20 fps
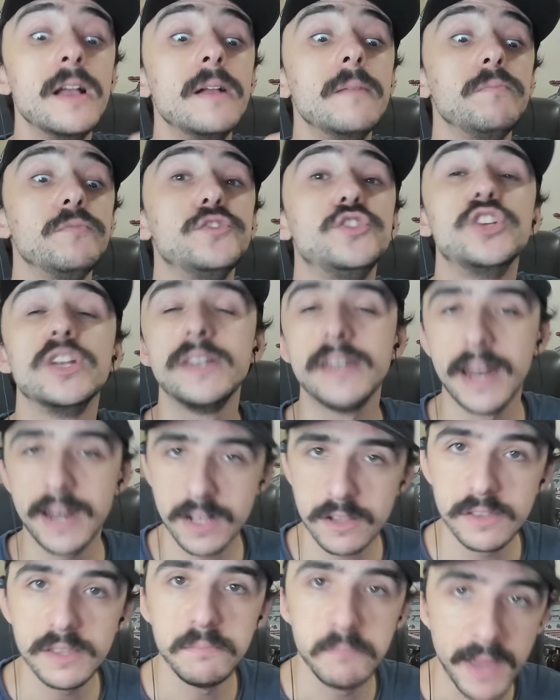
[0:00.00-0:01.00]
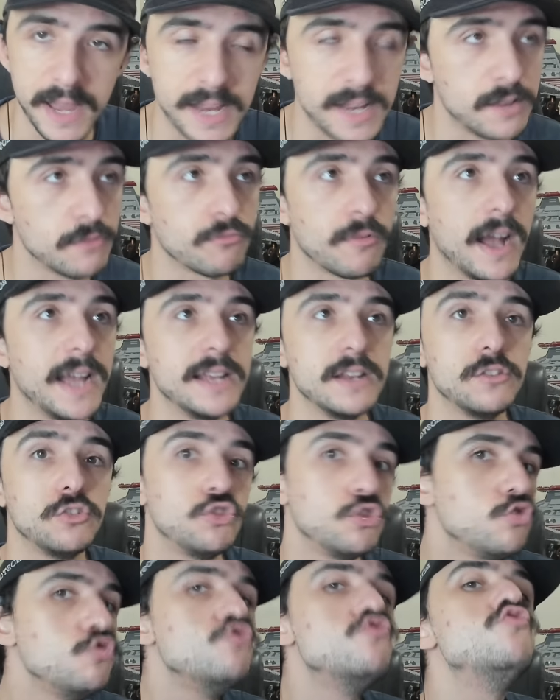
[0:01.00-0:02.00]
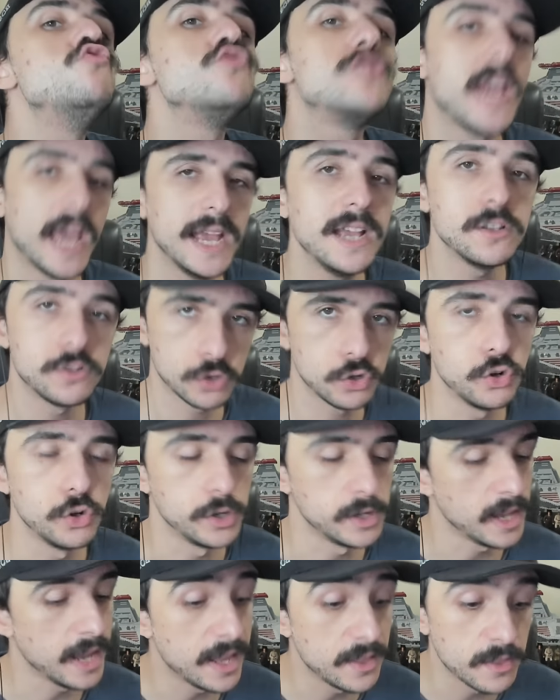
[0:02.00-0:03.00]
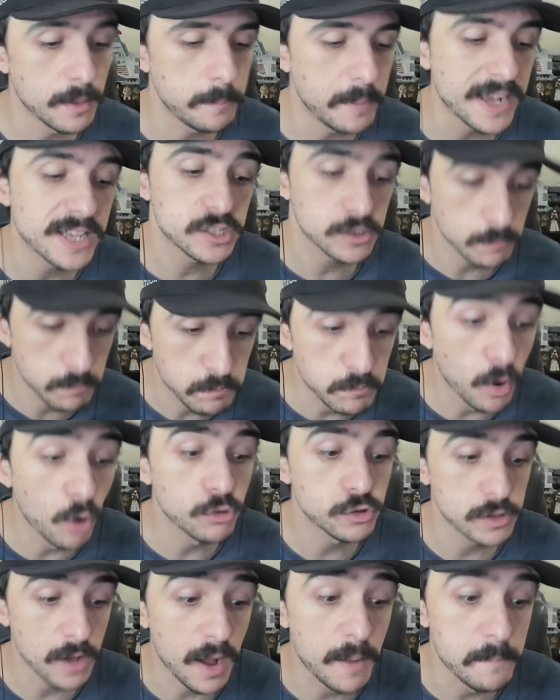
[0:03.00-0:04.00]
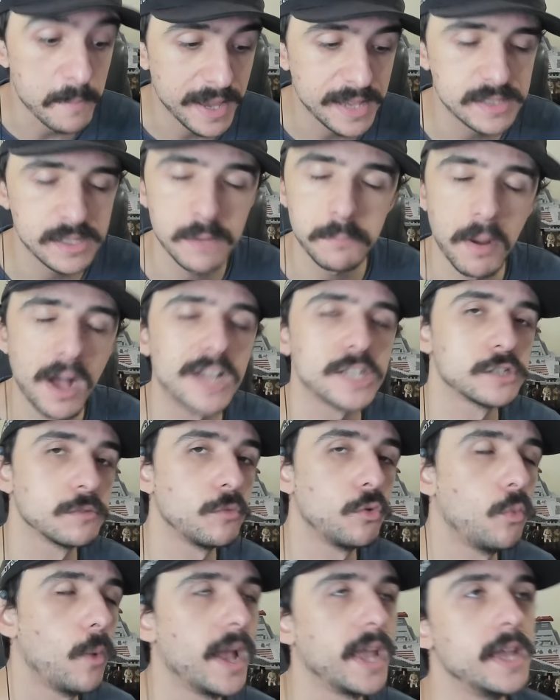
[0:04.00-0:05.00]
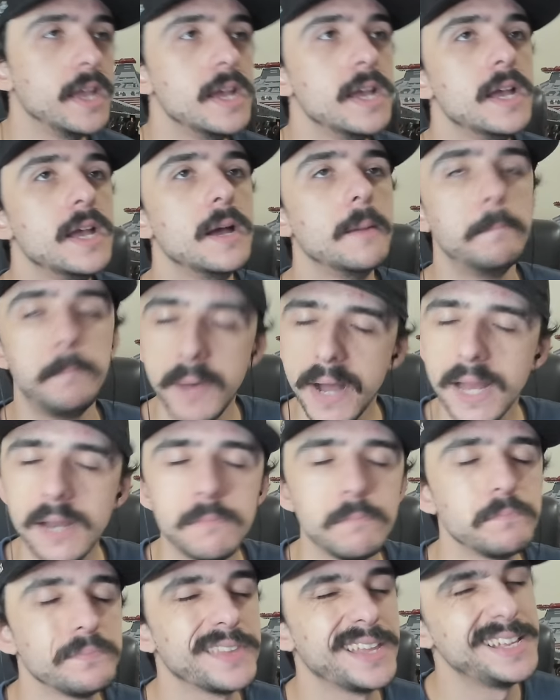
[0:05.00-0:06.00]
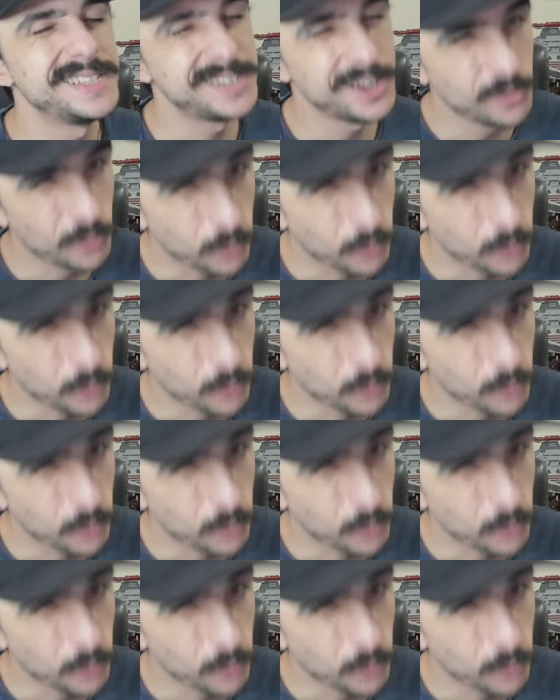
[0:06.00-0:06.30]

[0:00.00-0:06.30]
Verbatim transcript: genetically made, right, to taste good in the best, most amazing possible way. But is it